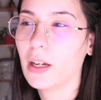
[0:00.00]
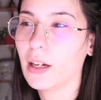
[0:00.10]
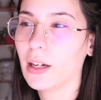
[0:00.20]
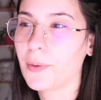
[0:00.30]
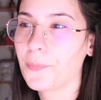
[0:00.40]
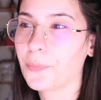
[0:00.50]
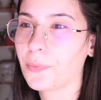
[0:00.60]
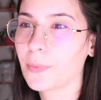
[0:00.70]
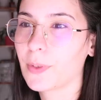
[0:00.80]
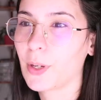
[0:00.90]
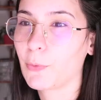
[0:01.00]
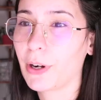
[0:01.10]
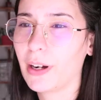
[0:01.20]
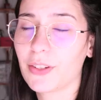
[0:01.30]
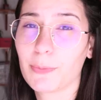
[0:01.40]

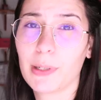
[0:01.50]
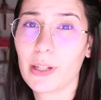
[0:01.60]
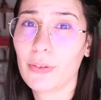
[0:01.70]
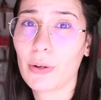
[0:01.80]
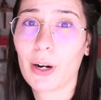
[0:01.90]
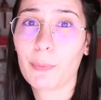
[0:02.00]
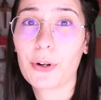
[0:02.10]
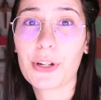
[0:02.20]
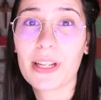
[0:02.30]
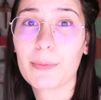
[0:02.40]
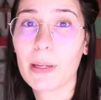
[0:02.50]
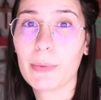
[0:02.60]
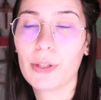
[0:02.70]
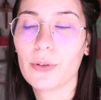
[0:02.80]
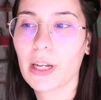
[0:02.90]
somewhere else, but if you are Portuguese,
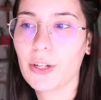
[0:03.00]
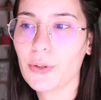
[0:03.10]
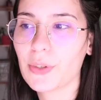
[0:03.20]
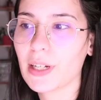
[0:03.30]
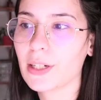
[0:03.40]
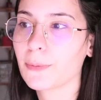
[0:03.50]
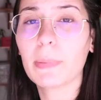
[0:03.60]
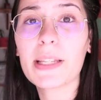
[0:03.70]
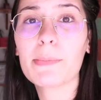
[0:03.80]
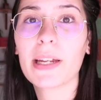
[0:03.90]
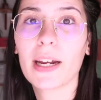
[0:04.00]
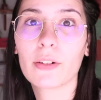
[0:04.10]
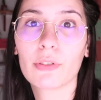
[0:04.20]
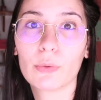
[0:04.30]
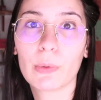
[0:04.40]
maybe you can use it. Please be
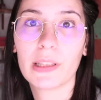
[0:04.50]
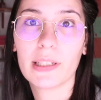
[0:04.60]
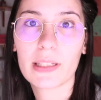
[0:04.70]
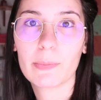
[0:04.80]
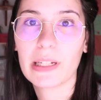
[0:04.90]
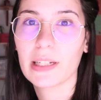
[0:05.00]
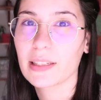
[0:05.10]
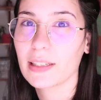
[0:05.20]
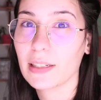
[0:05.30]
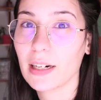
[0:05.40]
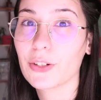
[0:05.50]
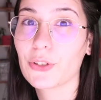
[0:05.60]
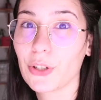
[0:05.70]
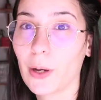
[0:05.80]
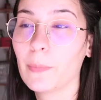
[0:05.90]
careful with this because there are
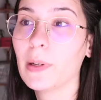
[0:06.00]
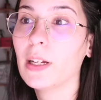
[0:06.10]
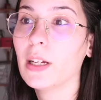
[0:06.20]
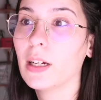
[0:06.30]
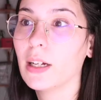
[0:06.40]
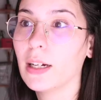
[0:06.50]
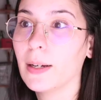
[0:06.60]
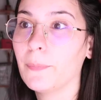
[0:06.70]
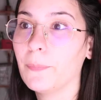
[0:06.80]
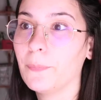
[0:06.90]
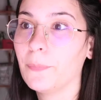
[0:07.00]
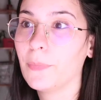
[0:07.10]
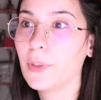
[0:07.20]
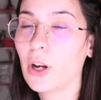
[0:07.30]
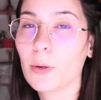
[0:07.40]
some
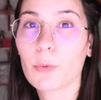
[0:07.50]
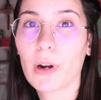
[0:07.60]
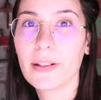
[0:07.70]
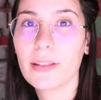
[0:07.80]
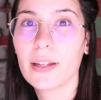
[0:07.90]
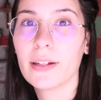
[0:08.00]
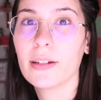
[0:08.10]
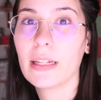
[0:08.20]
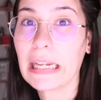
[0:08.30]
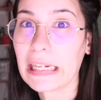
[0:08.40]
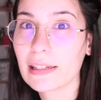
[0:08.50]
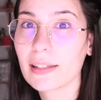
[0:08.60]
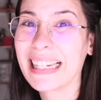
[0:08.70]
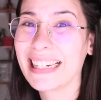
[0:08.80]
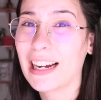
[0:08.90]
non-branded inks
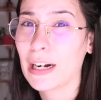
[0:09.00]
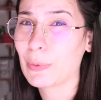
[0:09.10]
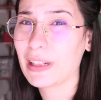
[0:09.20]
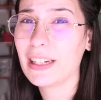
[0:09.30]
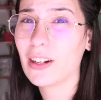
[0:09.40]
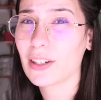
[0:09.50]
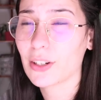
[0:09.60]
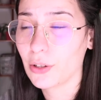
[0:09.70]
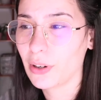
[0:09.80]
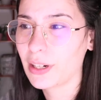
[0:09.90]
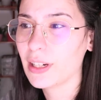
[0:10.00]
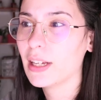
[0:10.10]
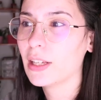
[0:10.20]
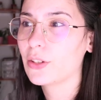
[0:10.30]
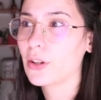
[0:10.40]
that are really not good,
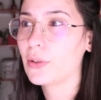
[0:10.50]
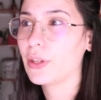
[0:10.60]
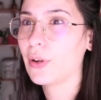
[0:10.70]
so